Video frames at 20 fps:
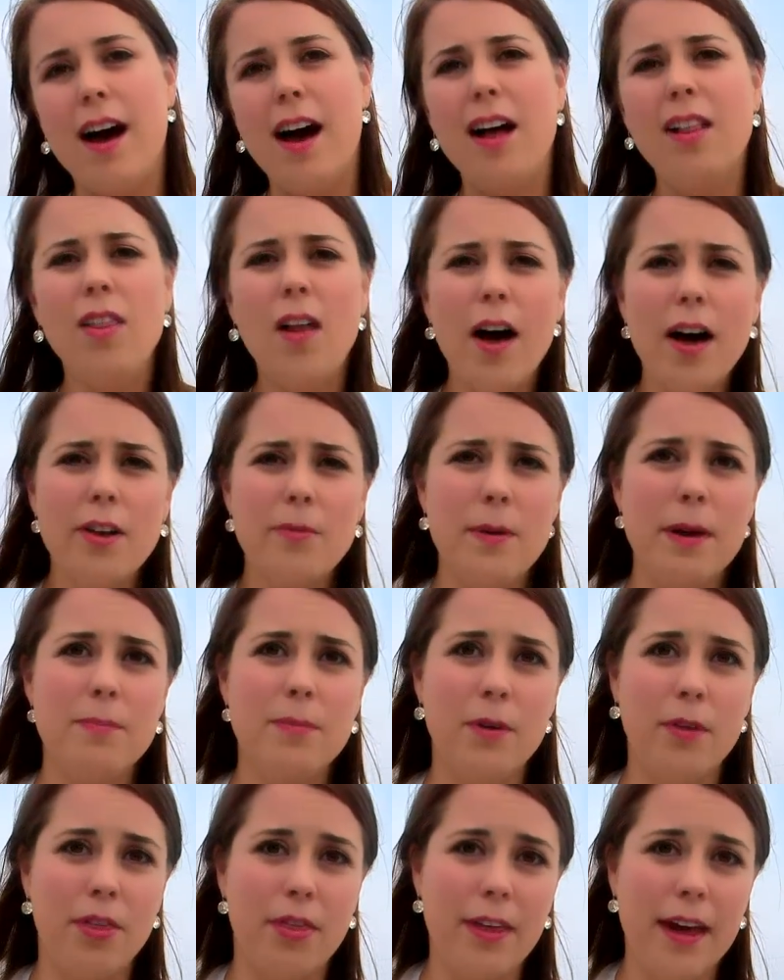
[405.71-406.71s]
A lot of
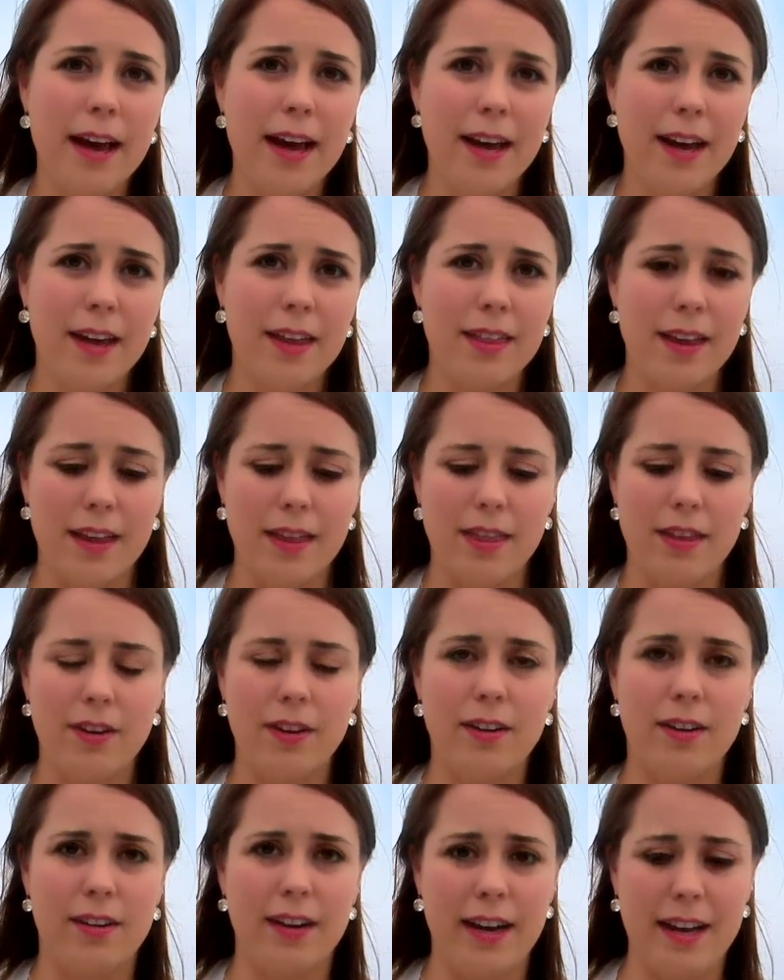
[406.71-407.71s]
people think that
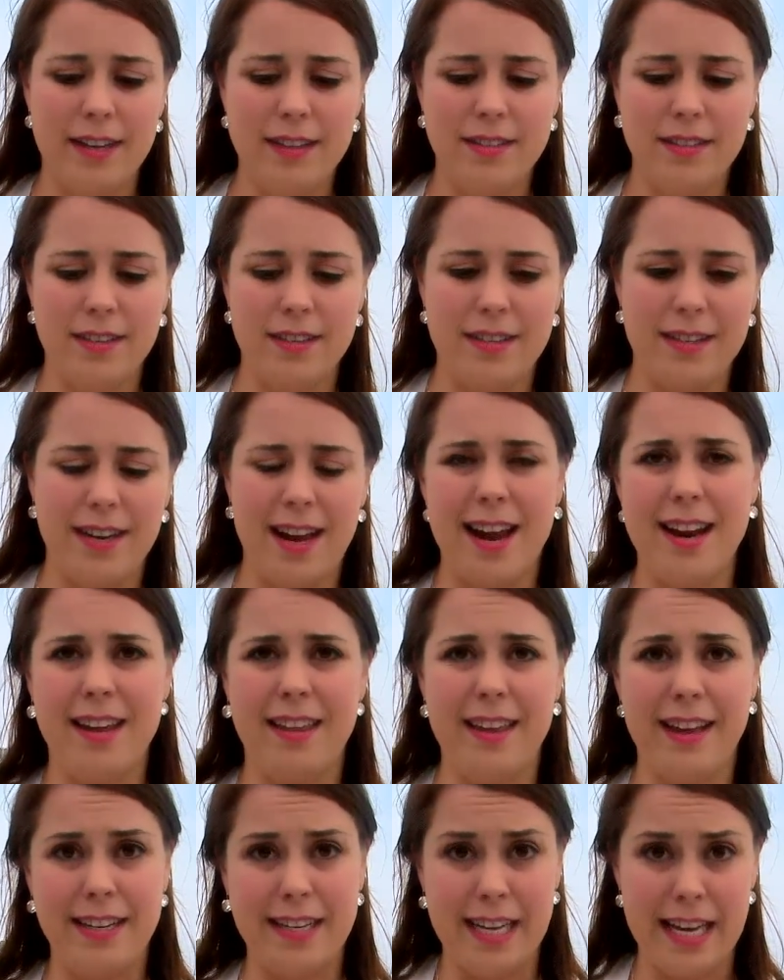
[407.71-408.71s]
there isn't
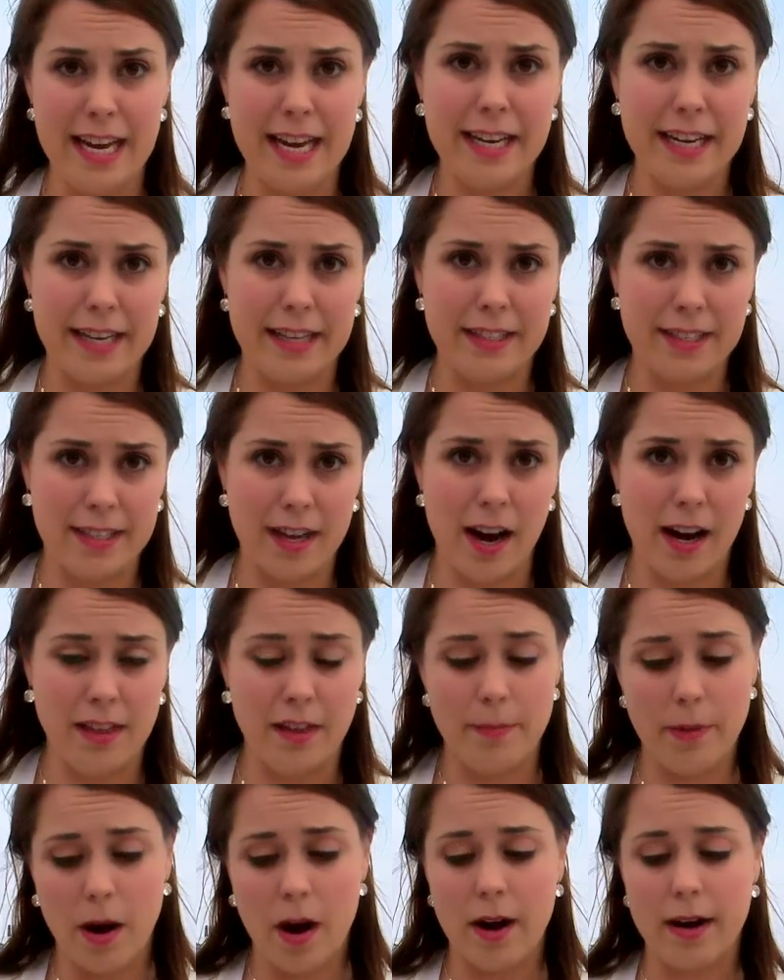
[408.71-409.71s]
anything to eat inside
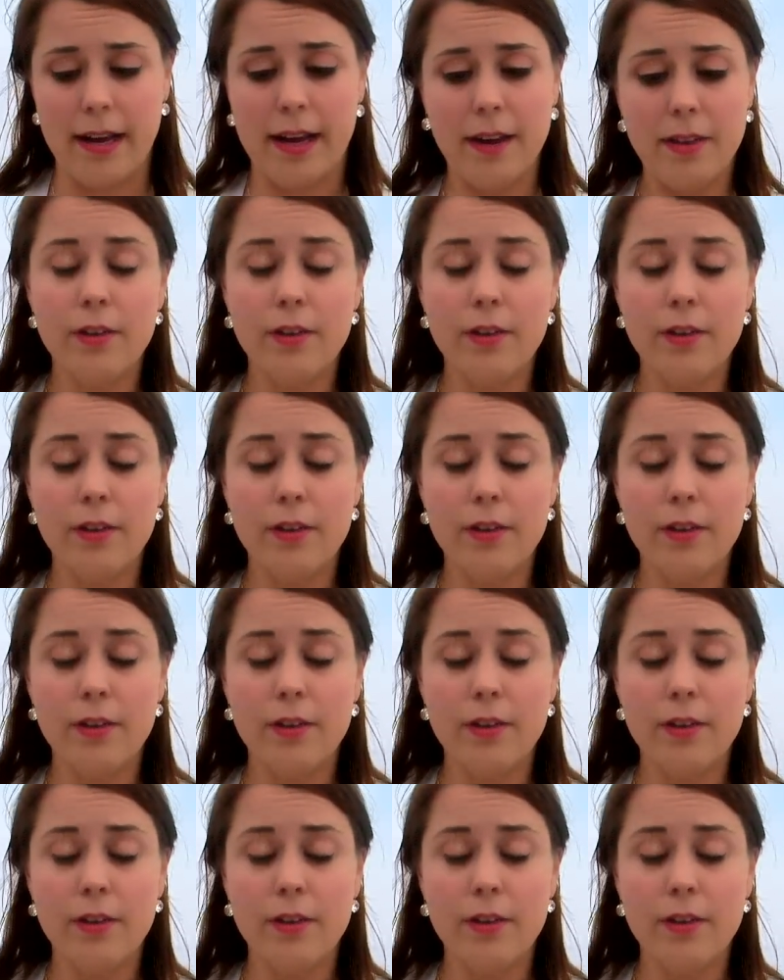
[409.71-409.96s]
the body.